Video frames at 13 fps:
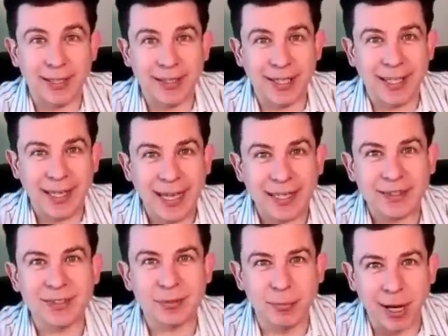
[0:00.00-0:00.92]
Like cats
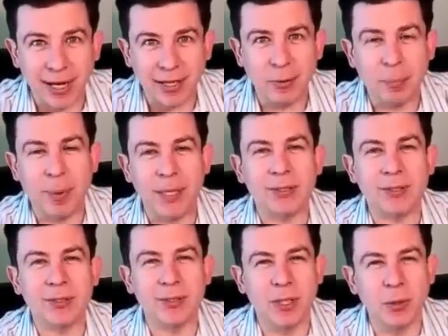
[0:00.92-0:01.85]
mm. smile by
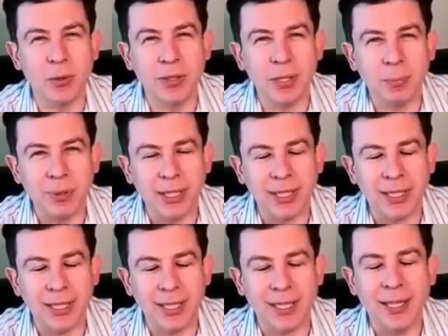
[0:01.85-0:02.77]
slowly blinking.